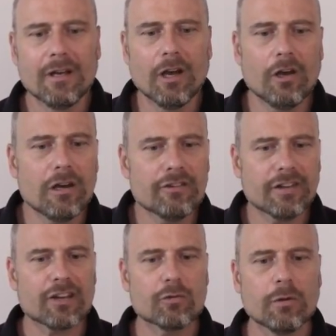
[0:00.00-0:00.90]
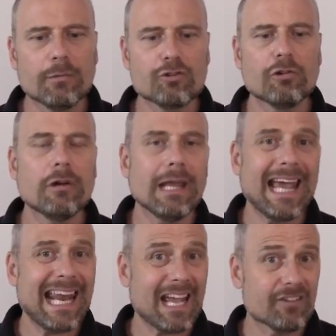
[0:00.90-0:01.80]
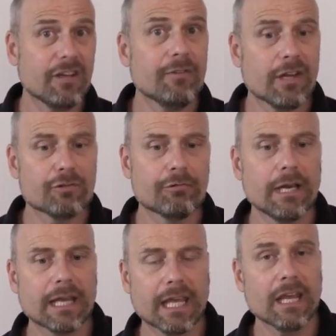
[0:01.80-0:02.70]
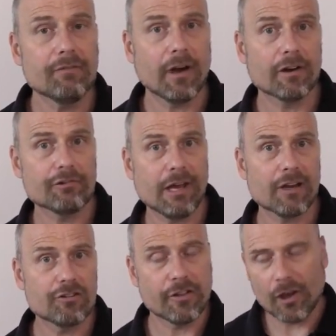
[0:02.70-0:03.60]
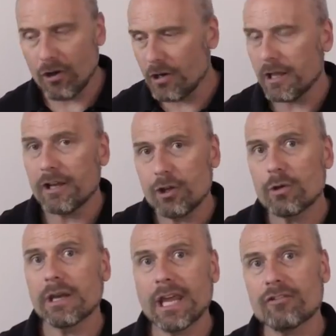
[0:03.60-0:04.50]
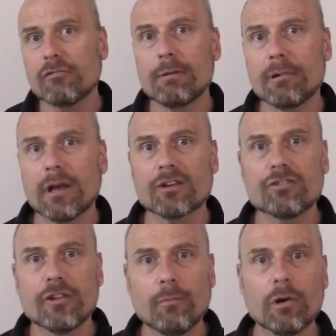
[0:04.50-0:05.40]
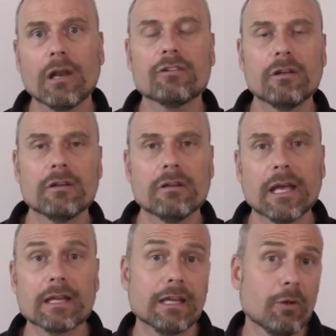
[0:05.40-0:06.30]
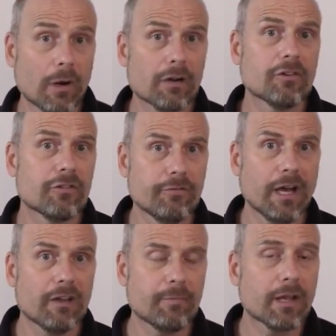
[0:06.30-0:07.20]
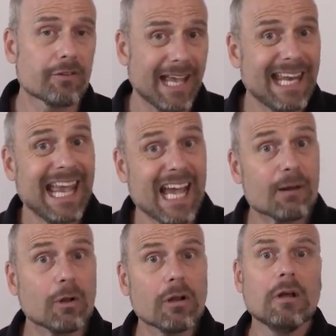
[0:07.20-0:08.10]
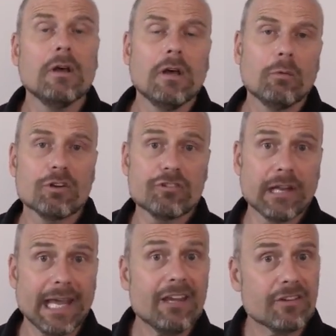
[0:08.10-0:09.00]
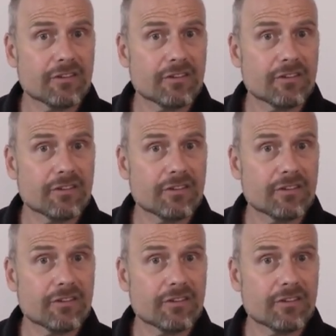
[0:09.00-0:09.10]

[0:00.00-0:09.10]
Early sexual maturity and activity is really key for our strategy. The earlier you can get to reproduction, the more likely you are to survive. Because any animal which delays